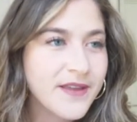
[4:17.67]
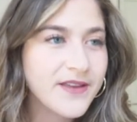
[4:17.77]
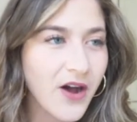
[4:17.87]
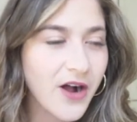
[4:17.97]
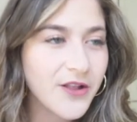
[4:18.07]

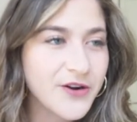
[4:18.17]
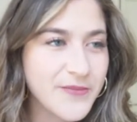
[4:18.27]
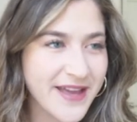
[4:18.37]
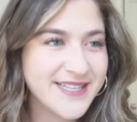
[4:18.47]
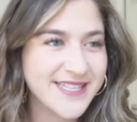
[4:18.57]
Y'all are
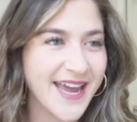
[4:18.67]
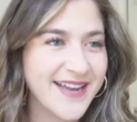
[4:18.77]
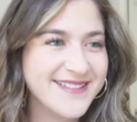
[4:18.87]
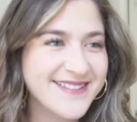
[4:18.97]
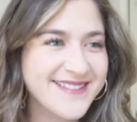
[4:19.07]

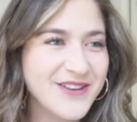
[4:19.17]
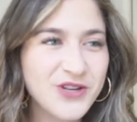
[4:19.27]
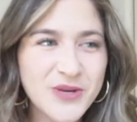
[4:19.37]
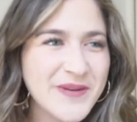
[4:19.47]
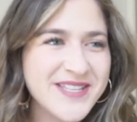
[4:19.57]
amazing. You
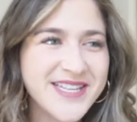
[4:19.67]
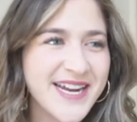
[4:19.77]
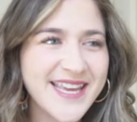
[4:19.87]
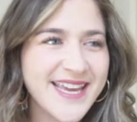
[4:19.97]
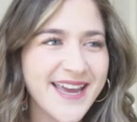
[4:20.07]
should be
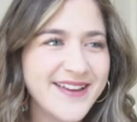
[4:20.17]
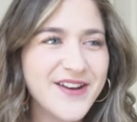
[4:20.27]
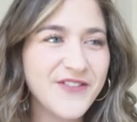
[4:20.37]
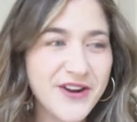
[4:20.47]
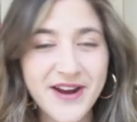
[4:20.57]

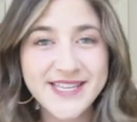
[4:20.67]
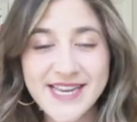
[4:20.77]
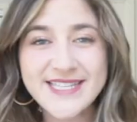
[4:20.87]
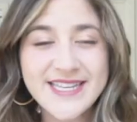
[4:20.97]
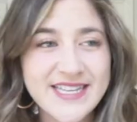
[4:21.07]
studying for your
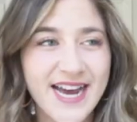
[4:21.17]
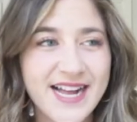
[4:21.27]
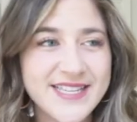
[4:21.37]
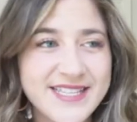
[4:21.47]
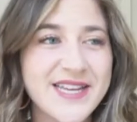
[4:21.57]
SATs,
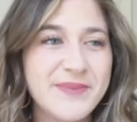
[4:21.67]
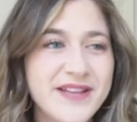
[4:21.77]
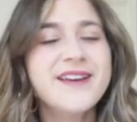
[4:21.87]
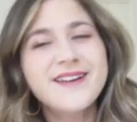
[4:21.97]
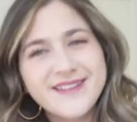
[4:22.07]
Allison,
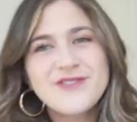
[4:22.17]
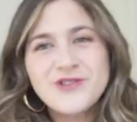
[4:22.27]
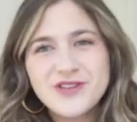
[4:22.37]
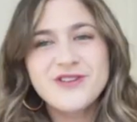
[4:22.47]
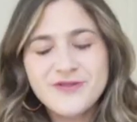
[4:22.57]
but
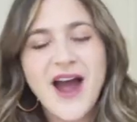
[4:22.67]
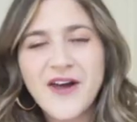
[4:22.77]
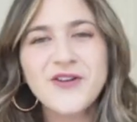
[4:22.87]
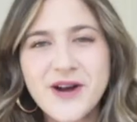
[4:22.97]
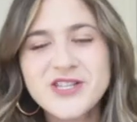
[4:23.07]
you'd
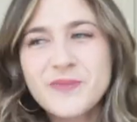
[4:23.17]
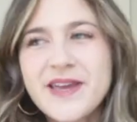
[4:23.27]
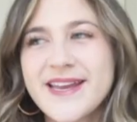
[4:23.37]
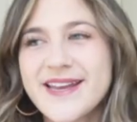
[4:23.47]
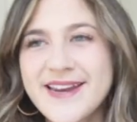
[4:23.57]
rather watch
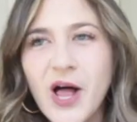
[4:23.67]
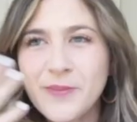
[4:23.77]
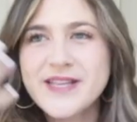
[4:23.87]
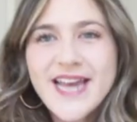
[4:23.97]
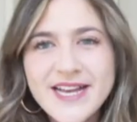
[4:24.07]
me and help
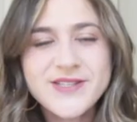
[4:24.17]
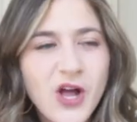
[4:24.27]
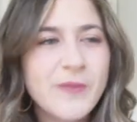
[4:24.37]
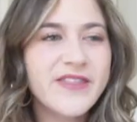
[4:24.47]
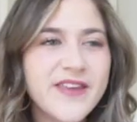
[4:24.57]
me test
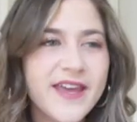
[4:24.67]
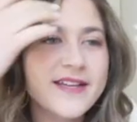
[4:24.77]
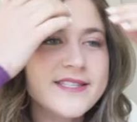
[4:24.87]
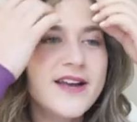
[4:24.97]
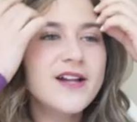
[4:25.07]
all my
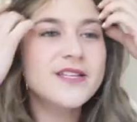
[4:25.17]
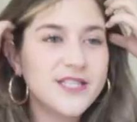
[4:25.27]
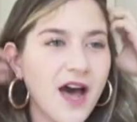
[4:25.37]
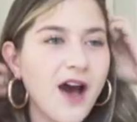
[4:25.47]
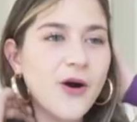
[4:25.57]
things.
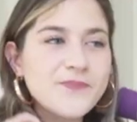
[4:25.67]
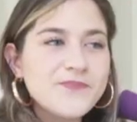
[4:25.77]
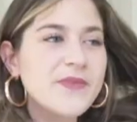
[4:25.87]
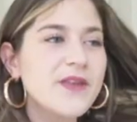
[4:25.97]
So,